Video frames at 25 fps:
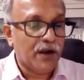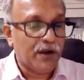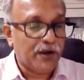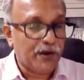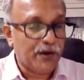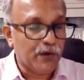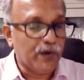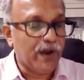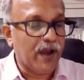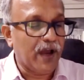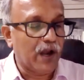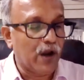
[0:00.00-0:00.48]

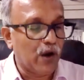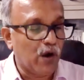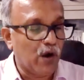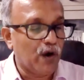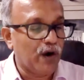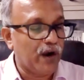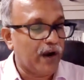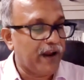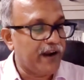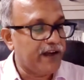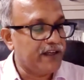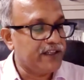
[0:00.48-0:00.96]
tuna
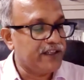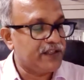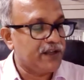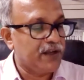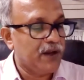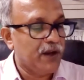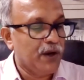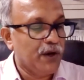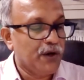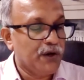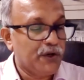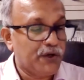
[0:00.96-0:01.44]
long lines
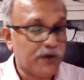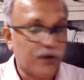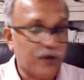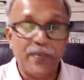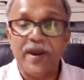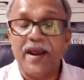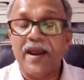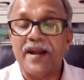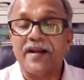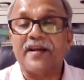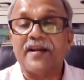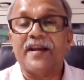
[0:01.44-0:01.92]
should
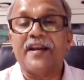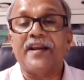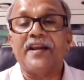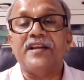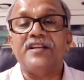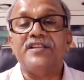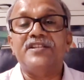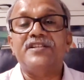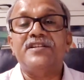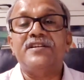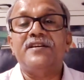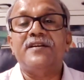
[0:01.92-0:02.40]
be
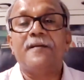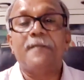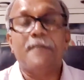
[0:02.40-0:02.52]
encouraged.